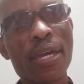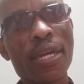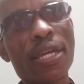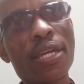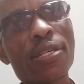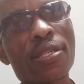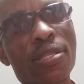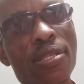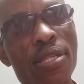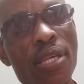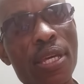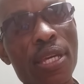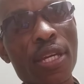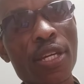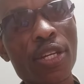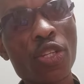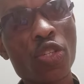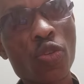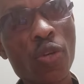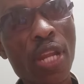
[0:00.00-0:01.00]
He's
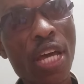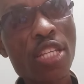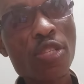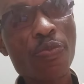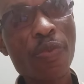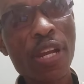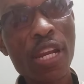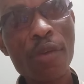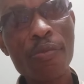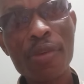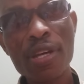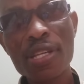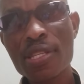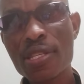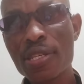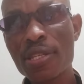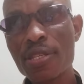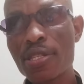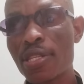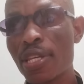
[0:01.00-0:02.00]
saying, Julius Malema
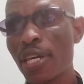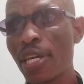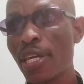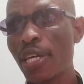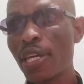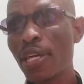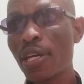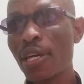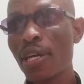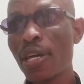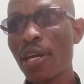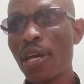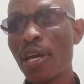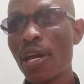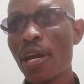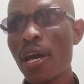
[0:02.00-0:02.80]
is saying,